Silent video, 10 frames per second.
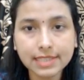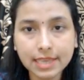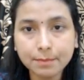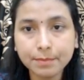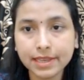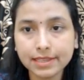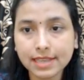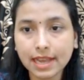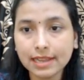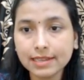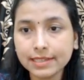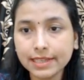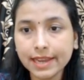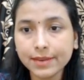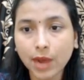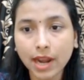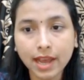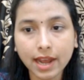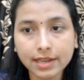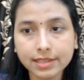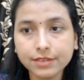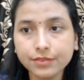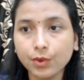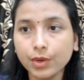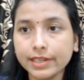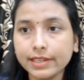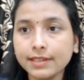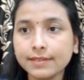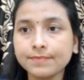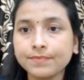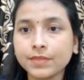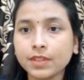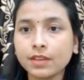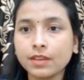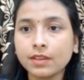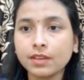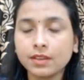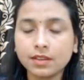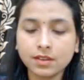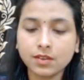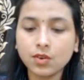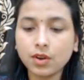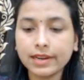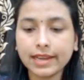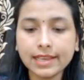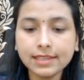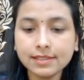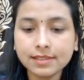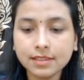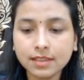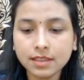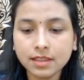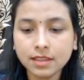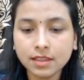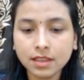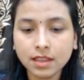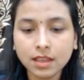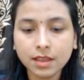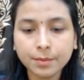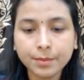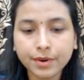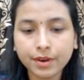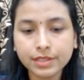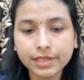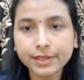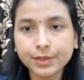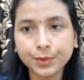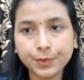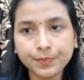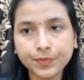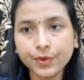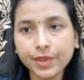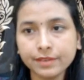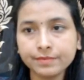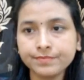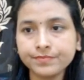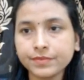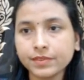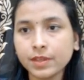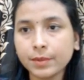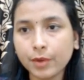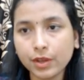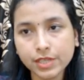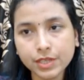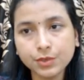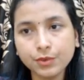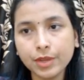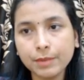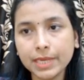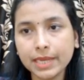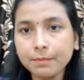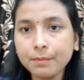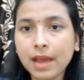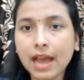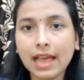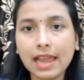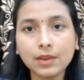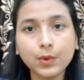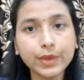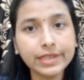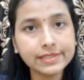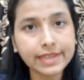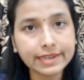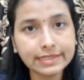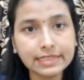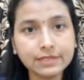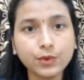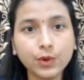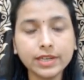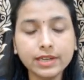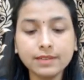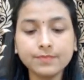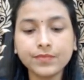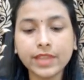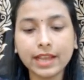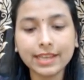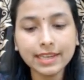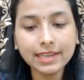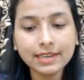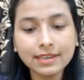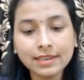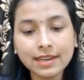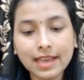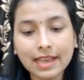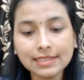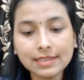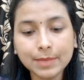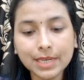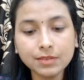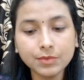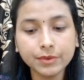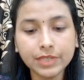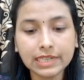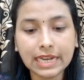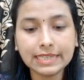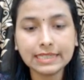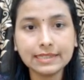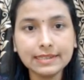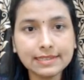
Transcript: same place, I'll create one another folder called as project 2. Okay, project 2 will be named. I'll go inside this folder. Again, as similar, we will write here